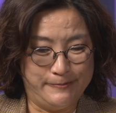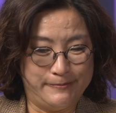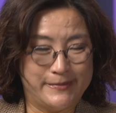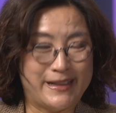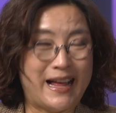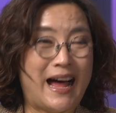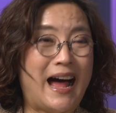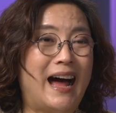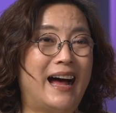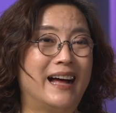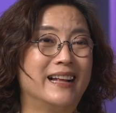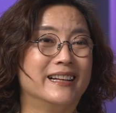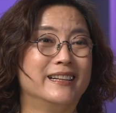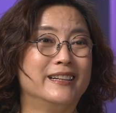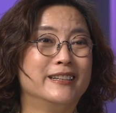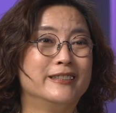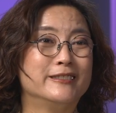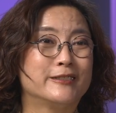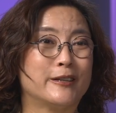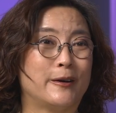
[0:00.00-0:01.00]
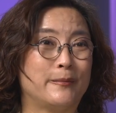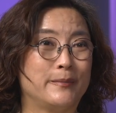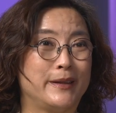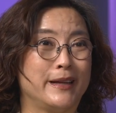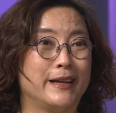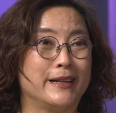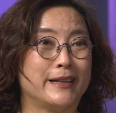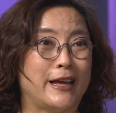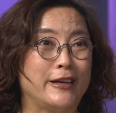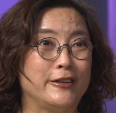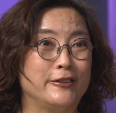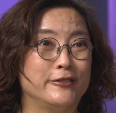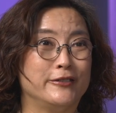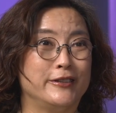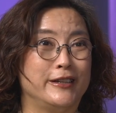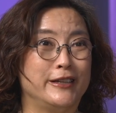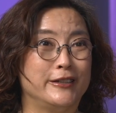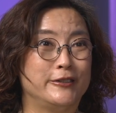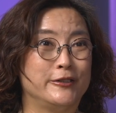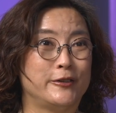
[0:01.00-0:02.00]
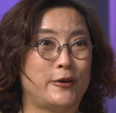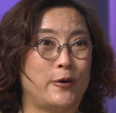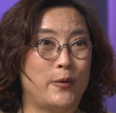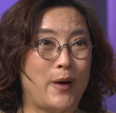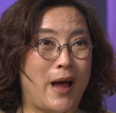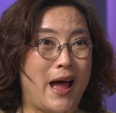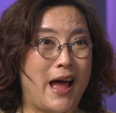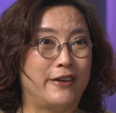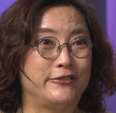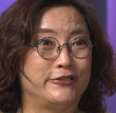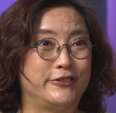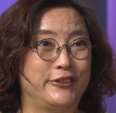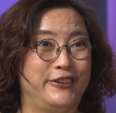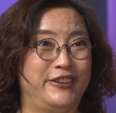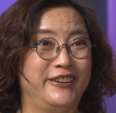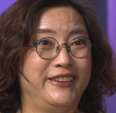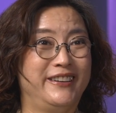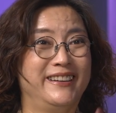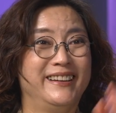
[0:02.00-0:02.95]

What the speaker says: not something that you need to go after.